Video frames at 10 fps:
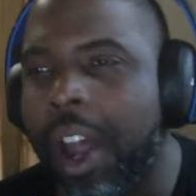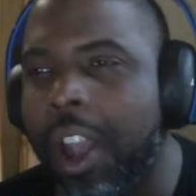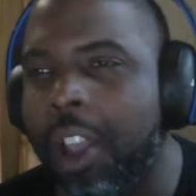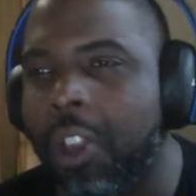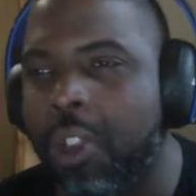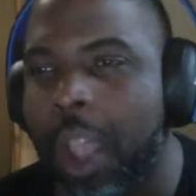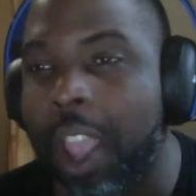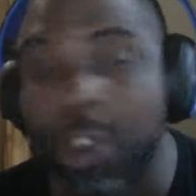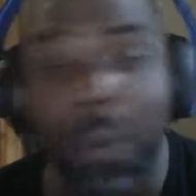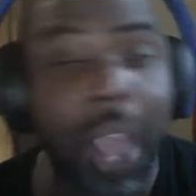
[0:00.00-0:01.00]

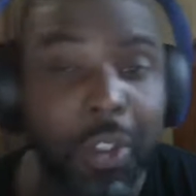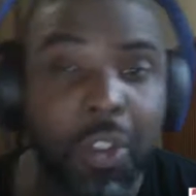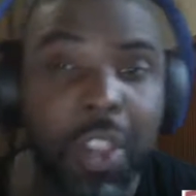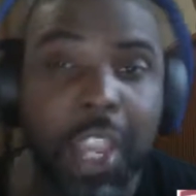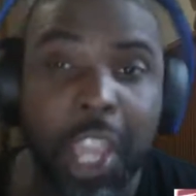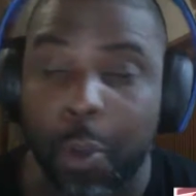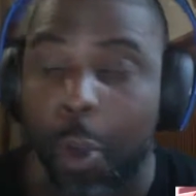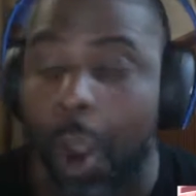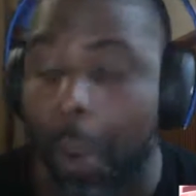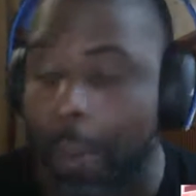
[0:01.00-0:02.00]
you actually, if you
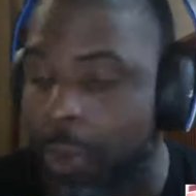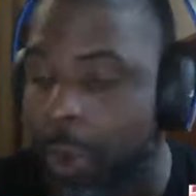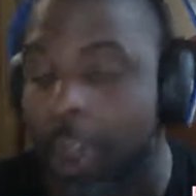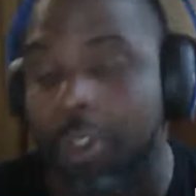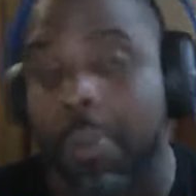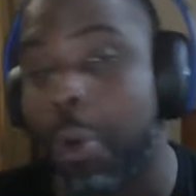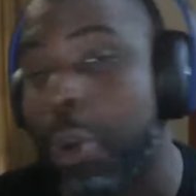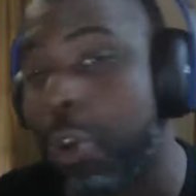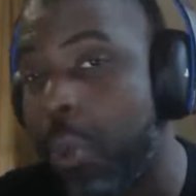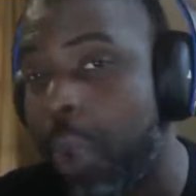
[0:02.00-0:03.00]
are a Patreon supporter
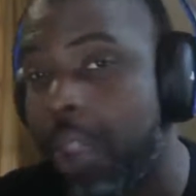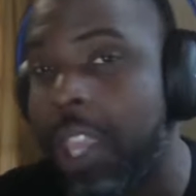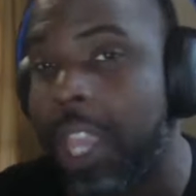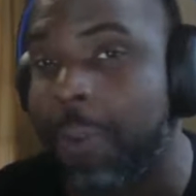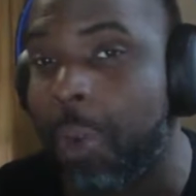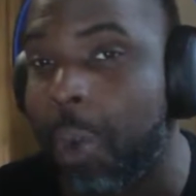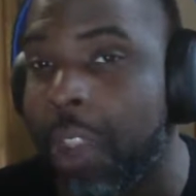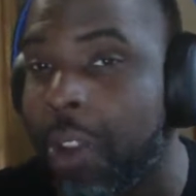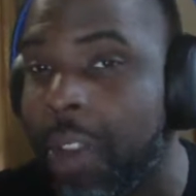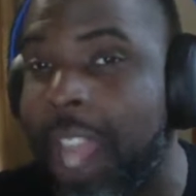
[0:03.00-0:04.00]
and you win the giveaway,
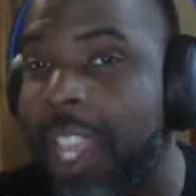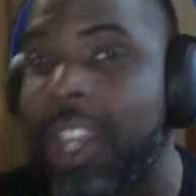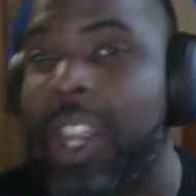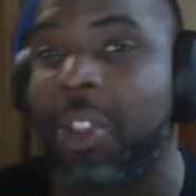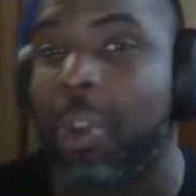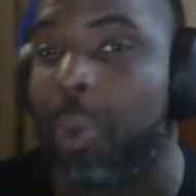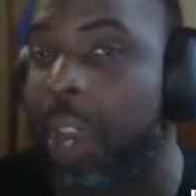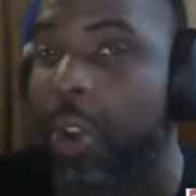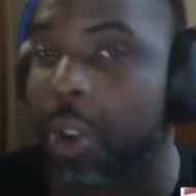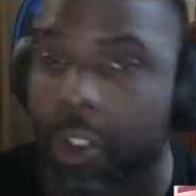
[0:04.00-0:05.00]
you're not getting the
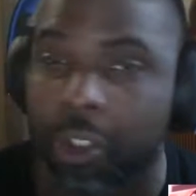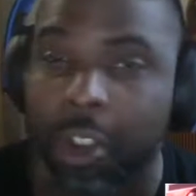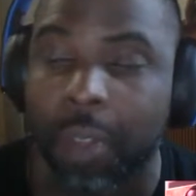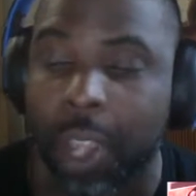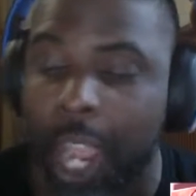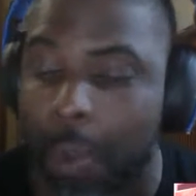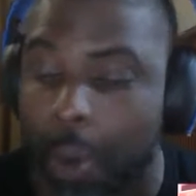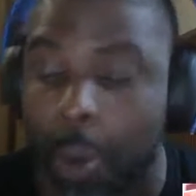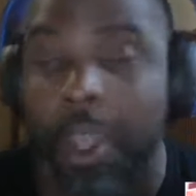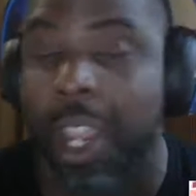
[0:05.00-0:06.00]
regular edition of the game. You'll
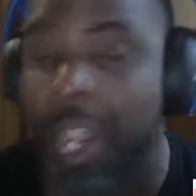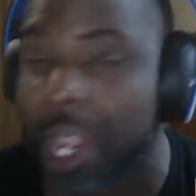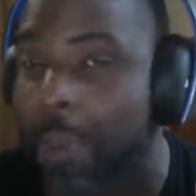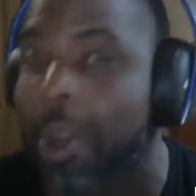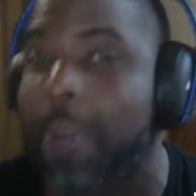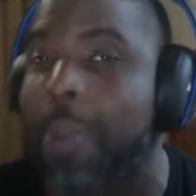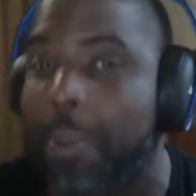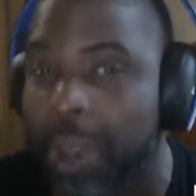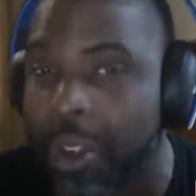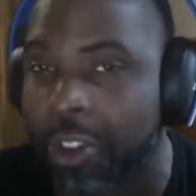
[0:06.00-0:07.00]
be getting a premium
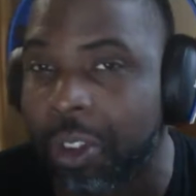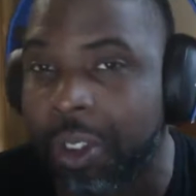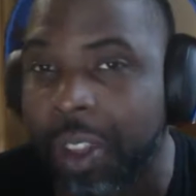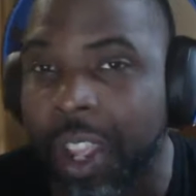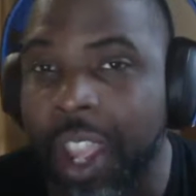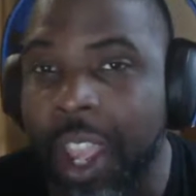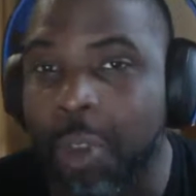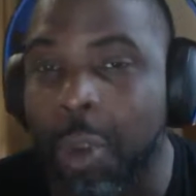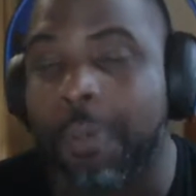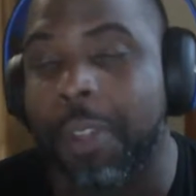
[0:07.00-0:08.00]
edition.
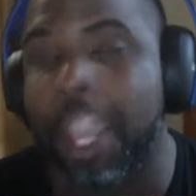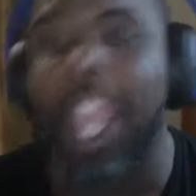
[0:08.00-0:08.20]
So if the game